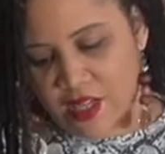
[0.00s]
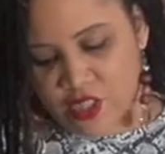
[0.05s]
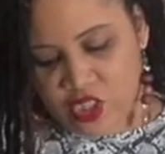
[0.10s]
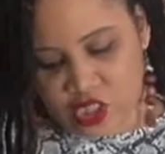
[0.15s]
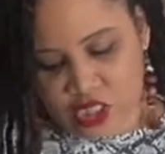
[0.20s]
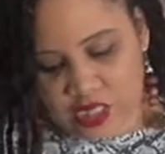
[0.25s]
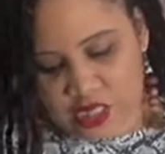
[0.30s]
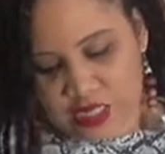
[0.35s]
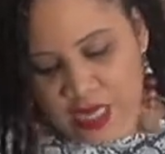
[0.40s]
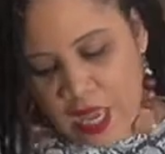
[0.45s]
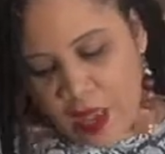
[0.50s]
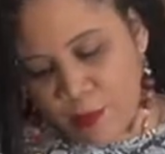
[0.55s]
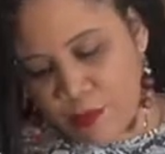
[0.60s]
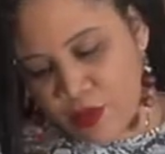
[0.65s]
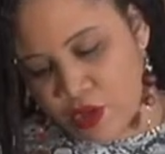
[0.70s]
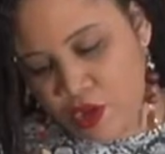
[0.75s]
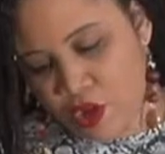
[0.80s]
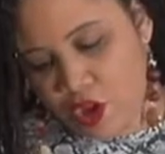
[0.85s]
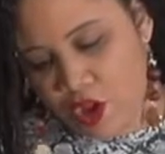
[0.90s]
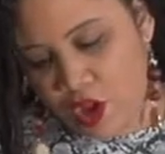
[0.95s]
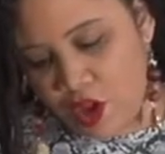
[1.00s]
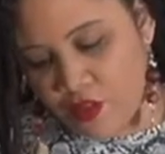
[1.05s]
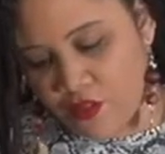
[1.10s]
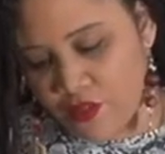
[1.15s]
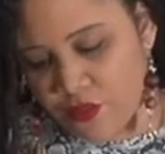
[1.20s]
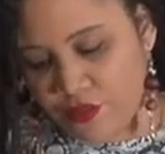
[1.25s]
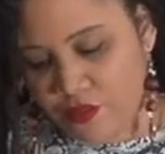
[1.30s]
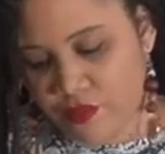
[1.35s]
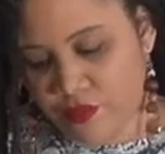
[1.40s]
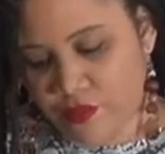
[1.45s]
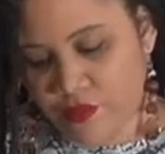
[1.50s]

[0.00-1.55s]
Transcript: Just top it off.